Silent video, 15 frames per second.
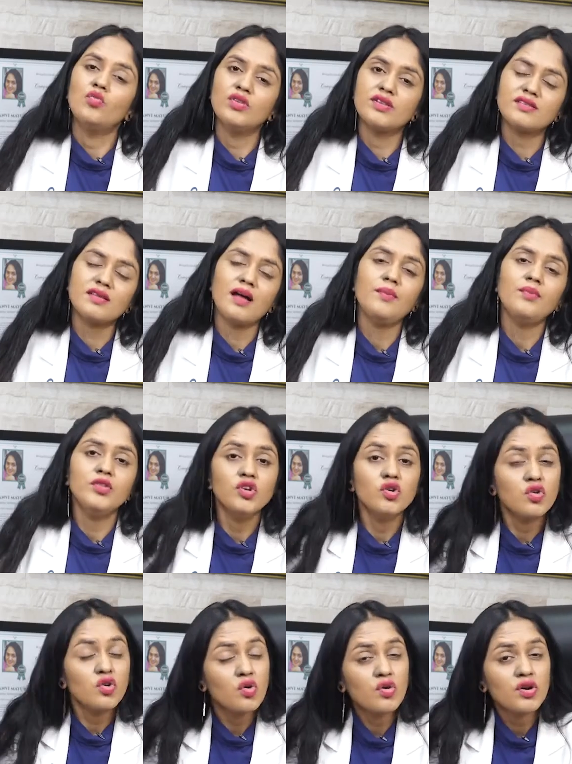with some new
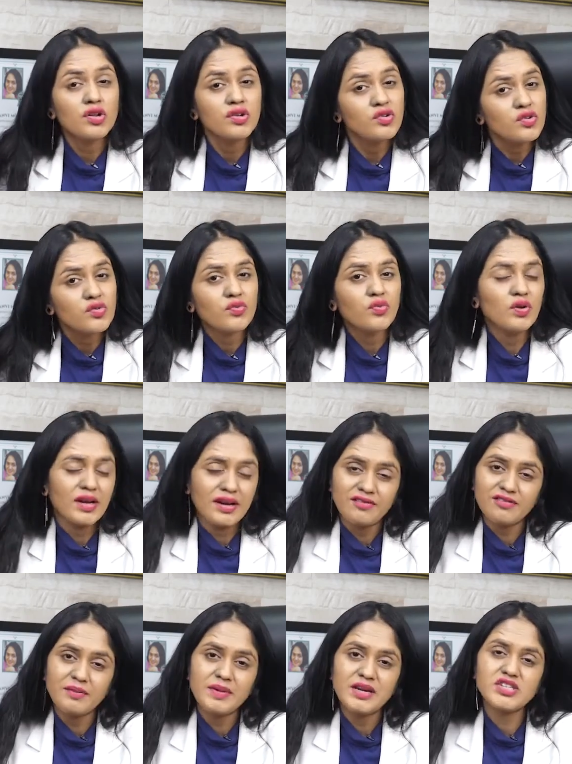good, useful
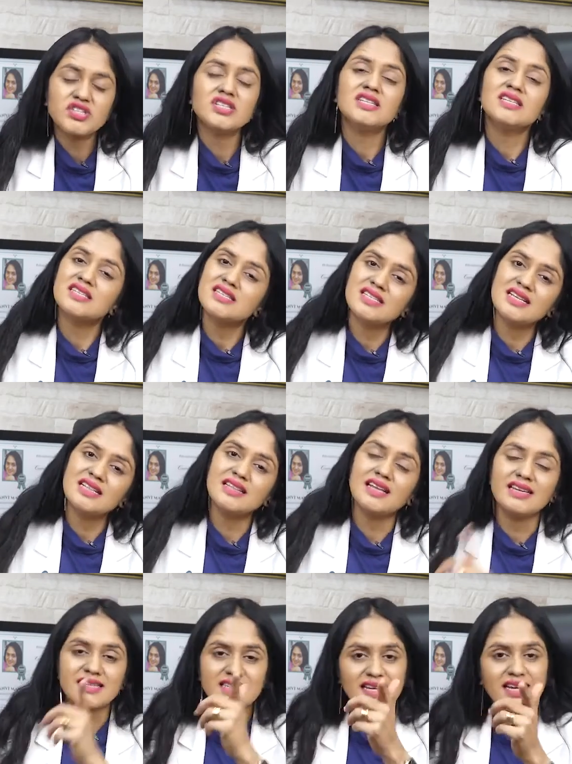information. Till
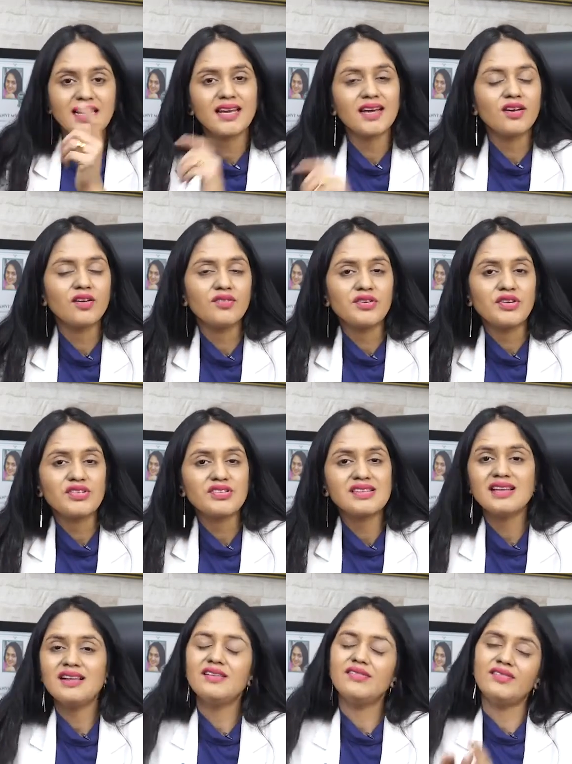then, take care of
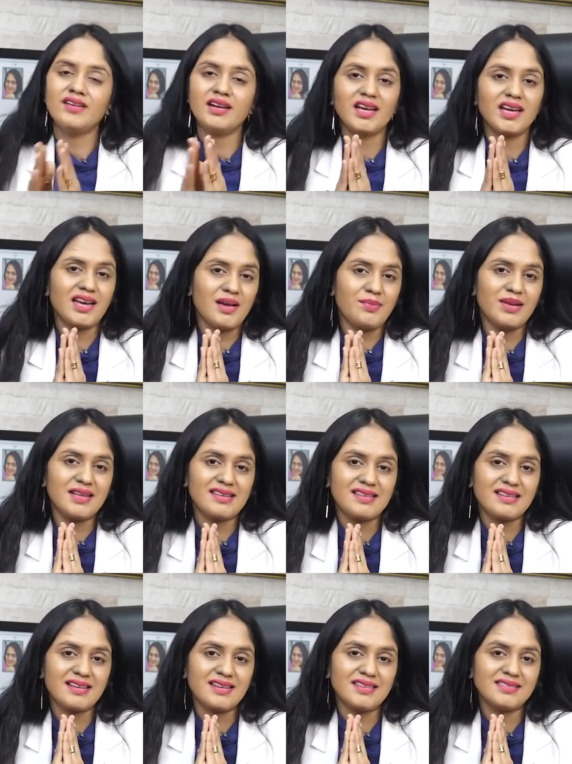yourself.
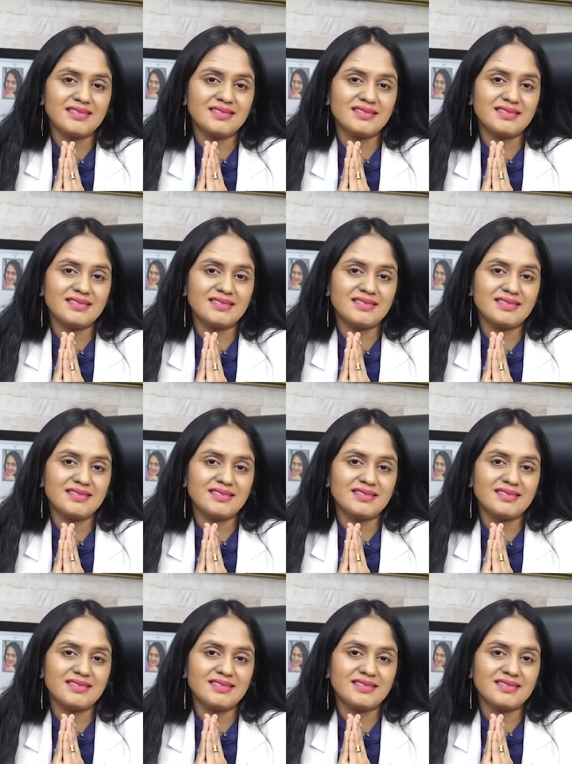Namaste.